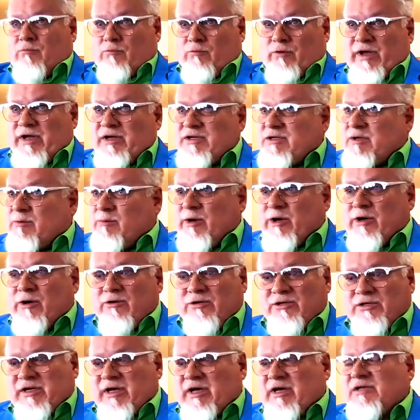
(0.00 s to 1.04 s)
read someone who
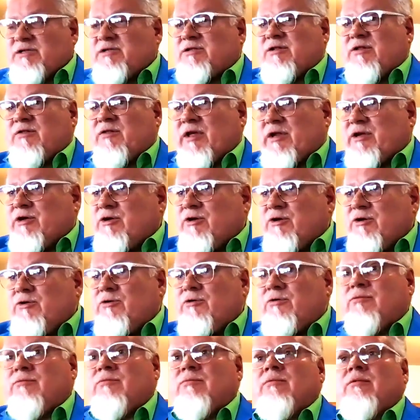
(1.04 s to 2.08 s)
says that they
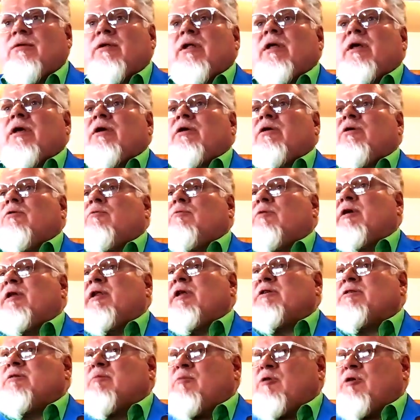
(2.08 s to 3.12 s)
do, you're
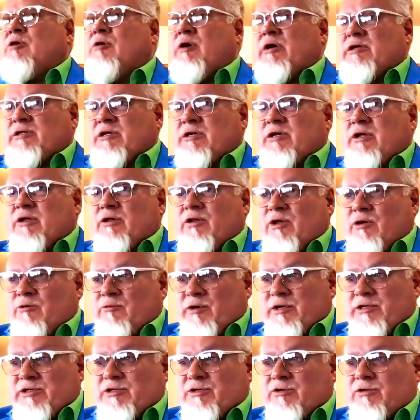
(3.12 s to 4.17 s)
reading someone who hasn't done their
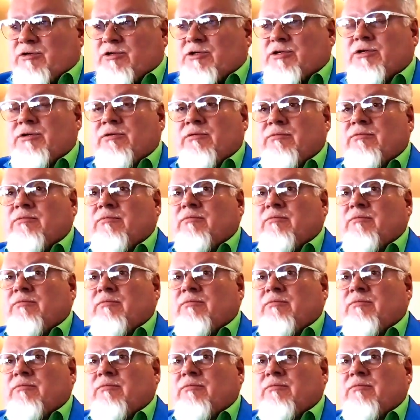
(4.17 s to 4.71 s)
research.